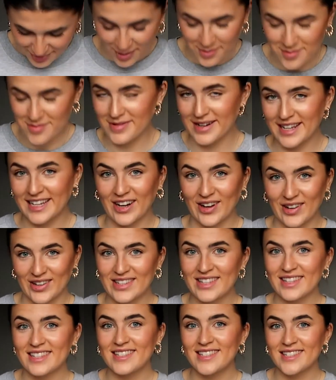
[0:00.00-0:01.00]
probably
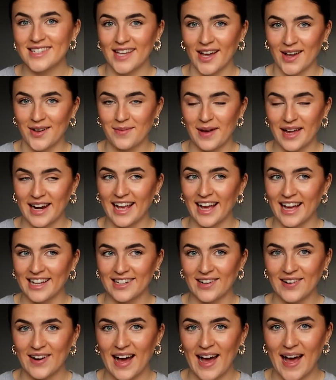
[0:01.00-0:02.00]
got so many, I
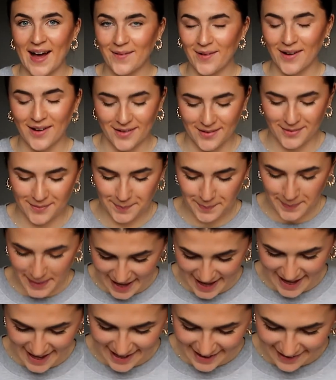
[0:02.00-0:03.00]
don't know how I'll
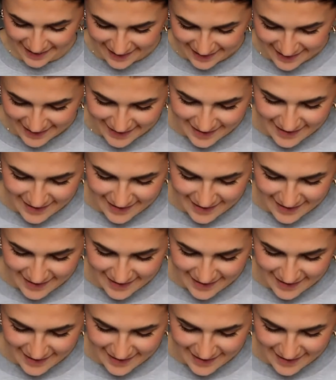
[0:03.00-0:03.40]
pick.